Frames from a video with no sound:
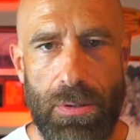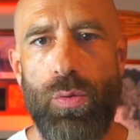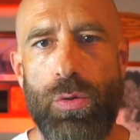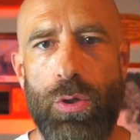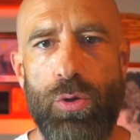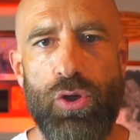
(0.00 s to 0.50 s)

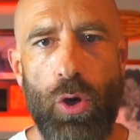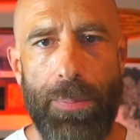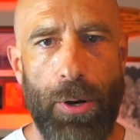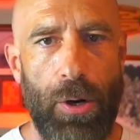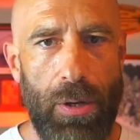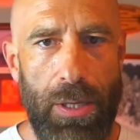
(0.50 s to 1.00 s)
Do you show up
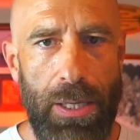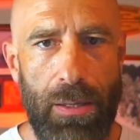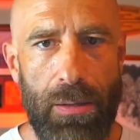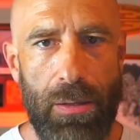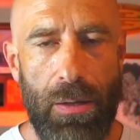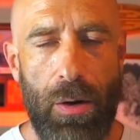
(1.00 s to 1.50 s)
early
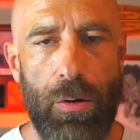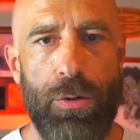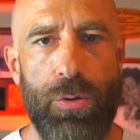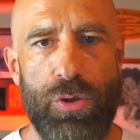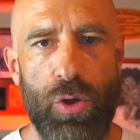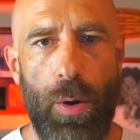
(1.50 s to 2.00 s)
or do
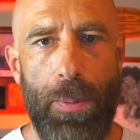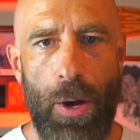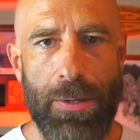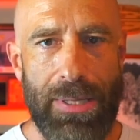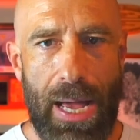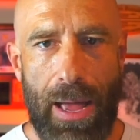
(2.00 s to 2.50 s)
you show up
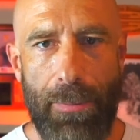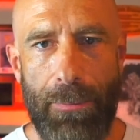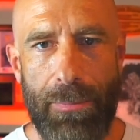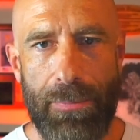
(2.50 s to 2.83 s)
on time?